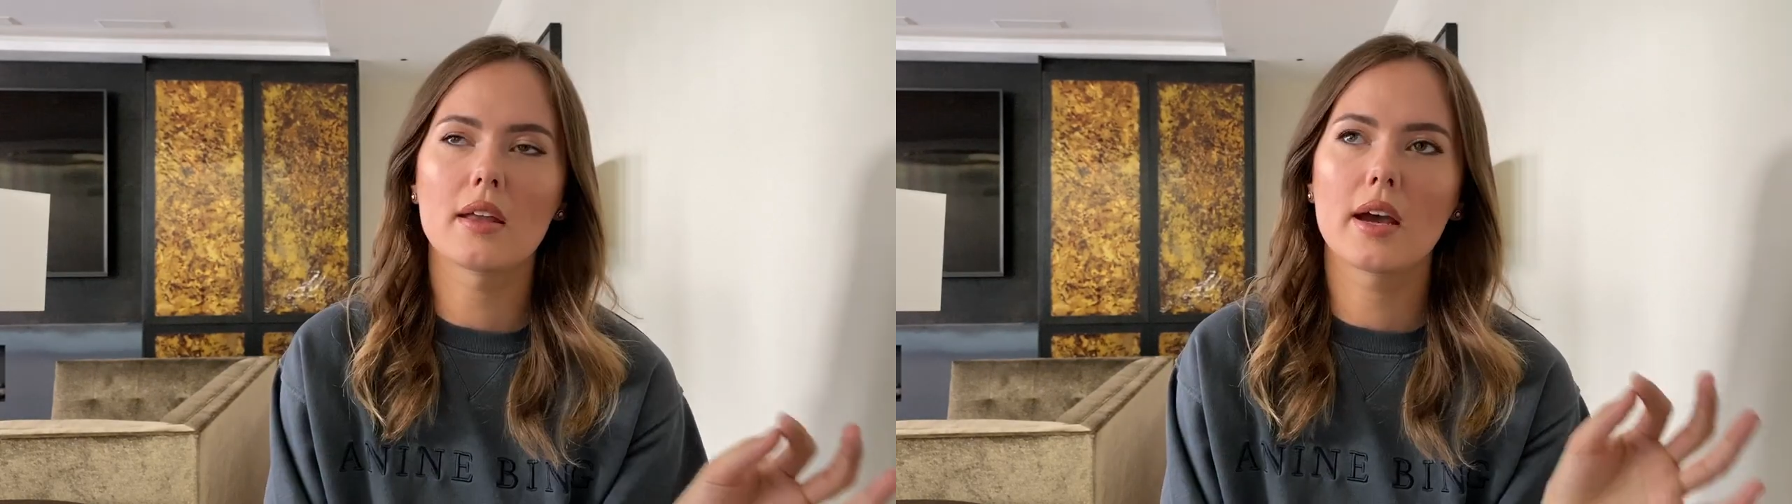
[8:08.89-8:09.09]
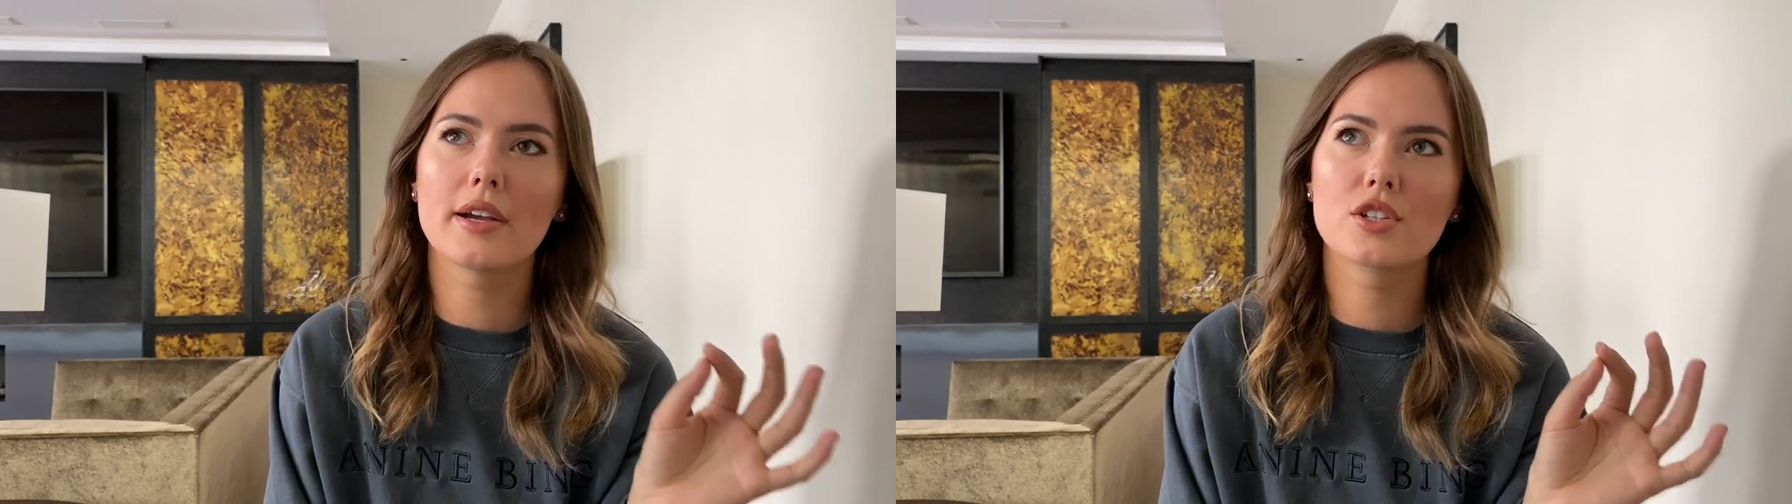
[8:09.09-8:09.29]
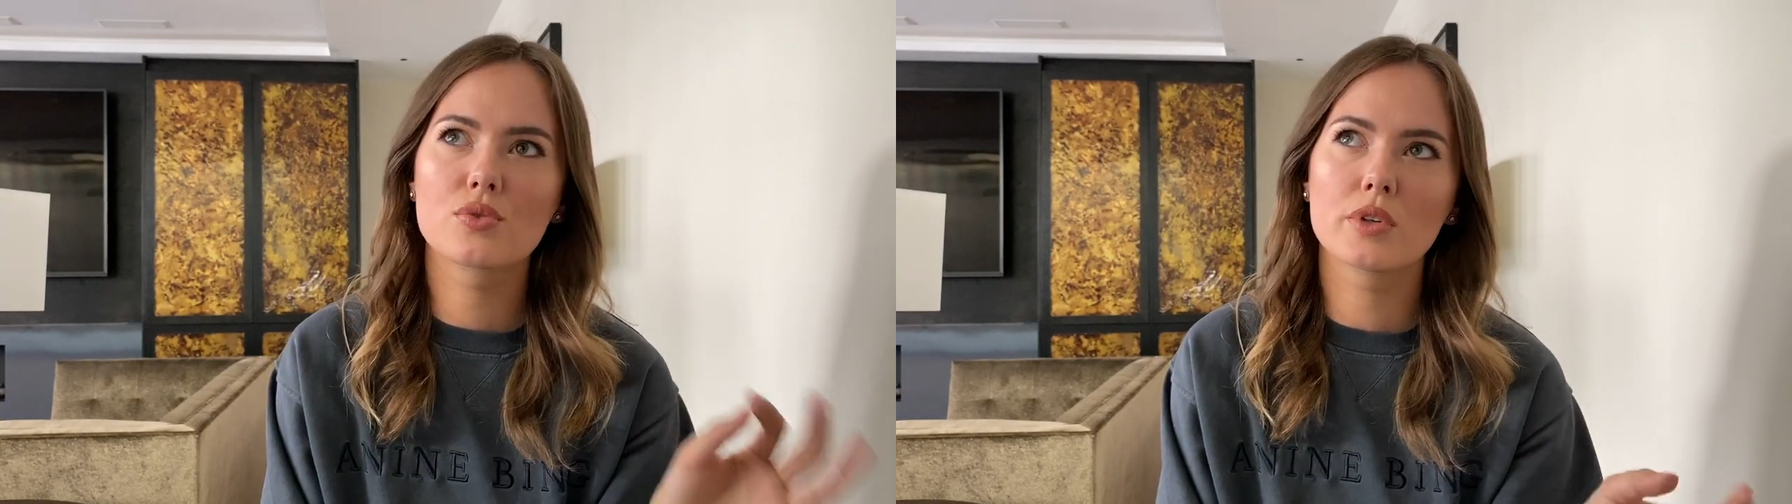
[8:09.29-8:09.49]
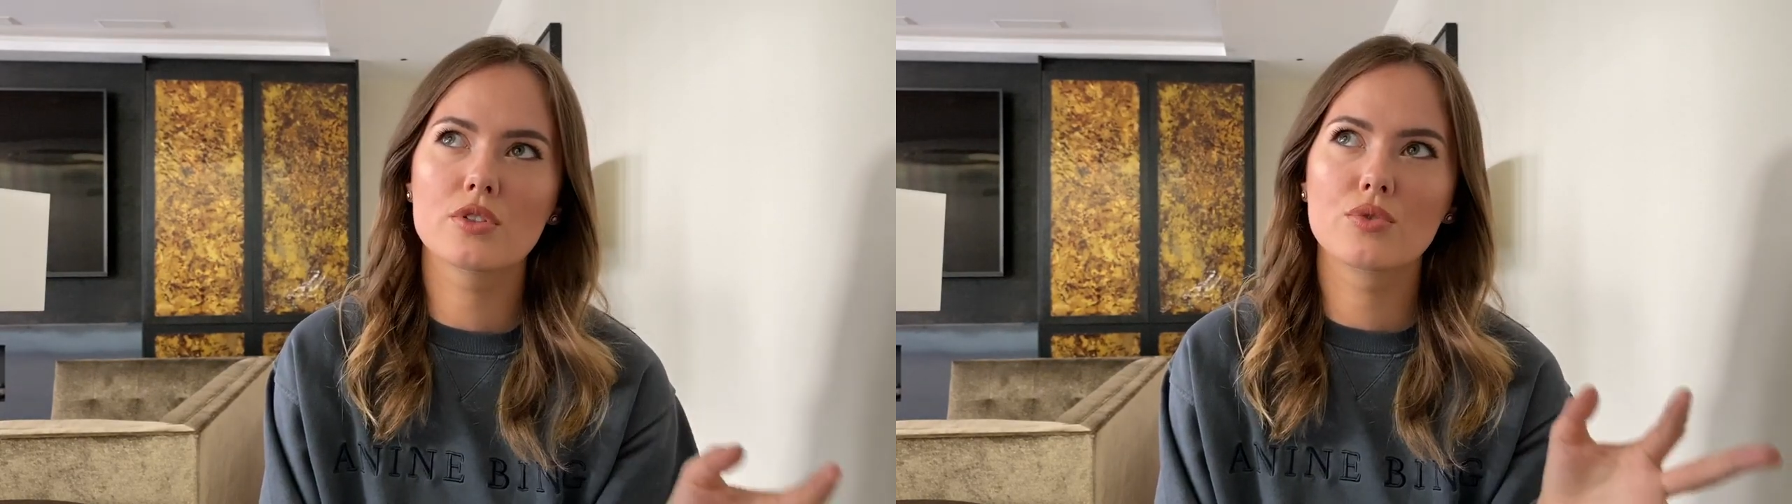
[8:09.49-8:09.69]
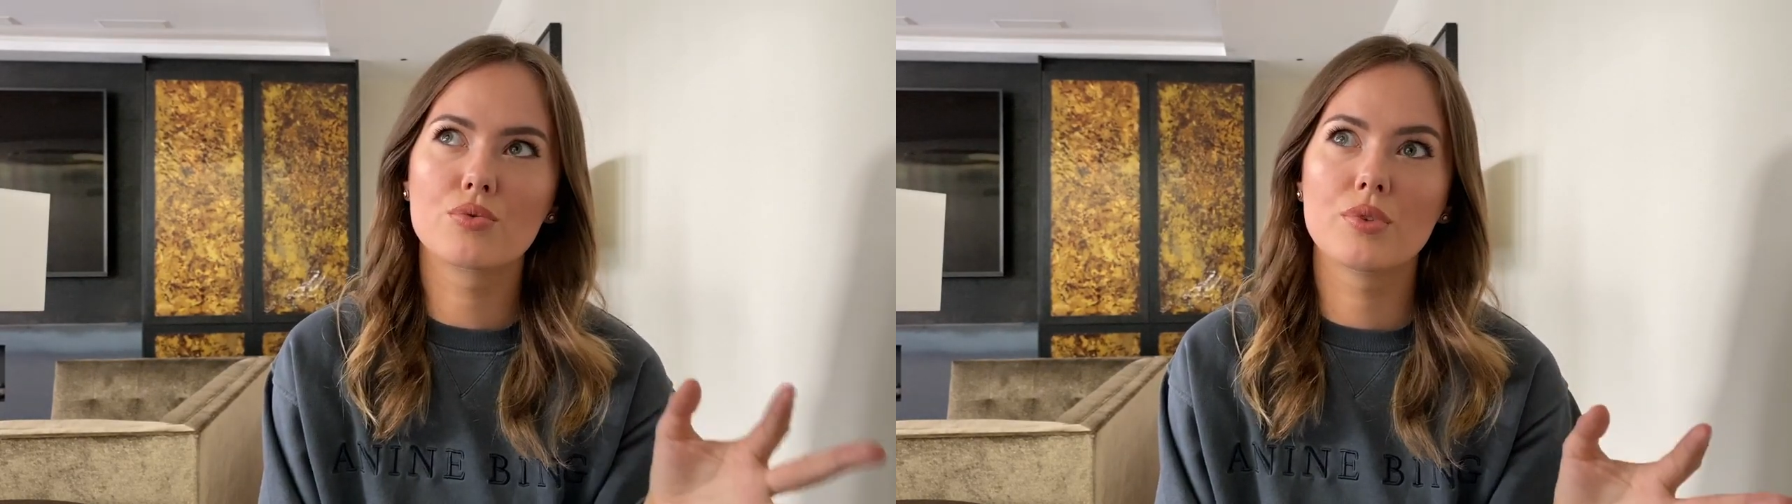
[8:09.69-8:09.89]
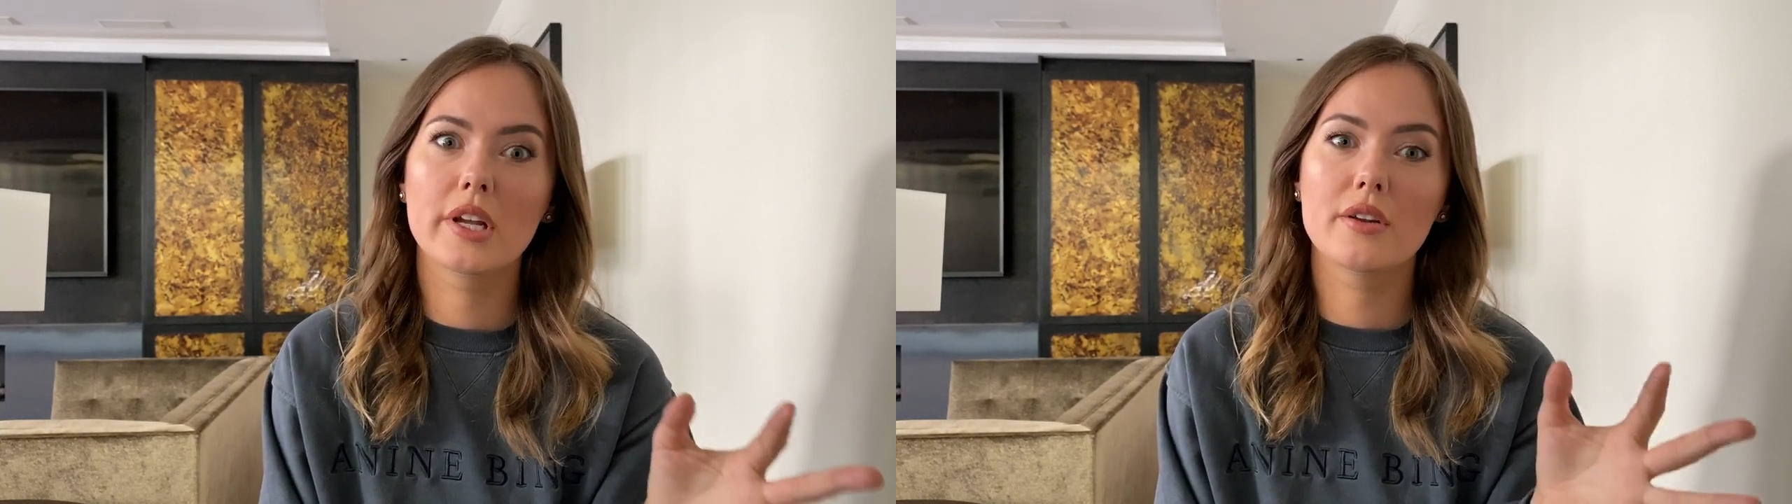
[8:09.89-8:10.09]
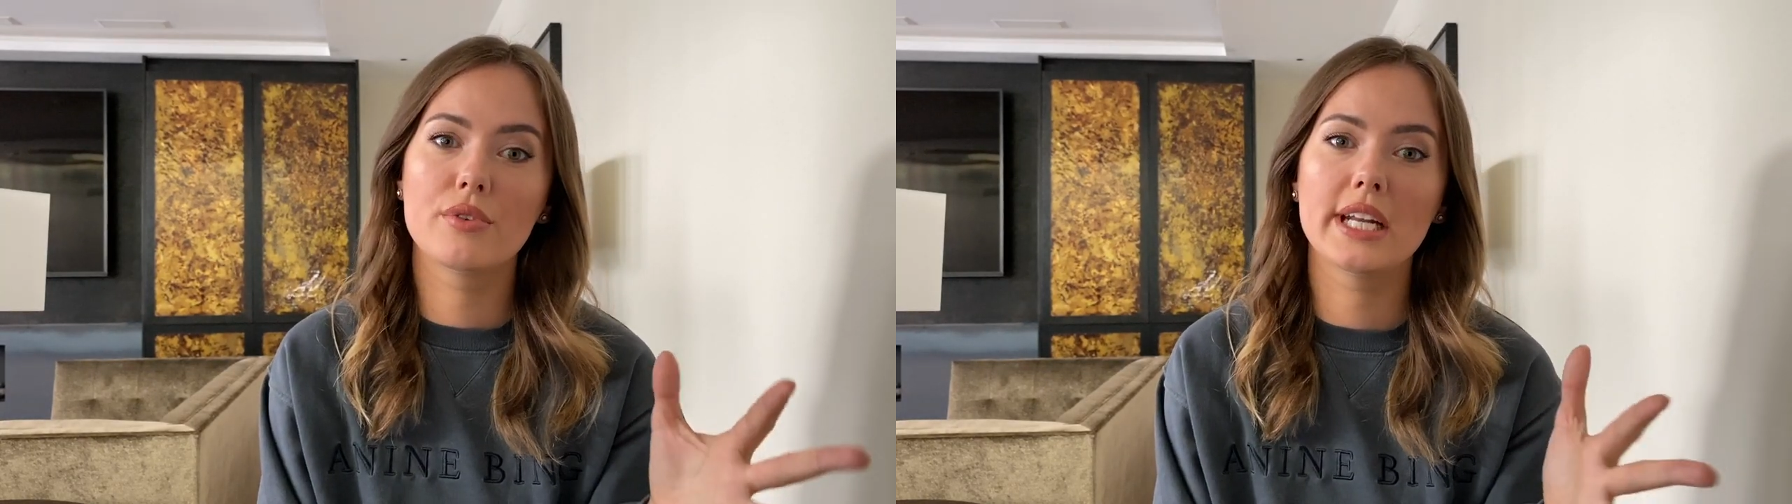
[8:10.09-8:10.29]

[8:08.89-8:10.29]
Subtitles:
And I just want to really,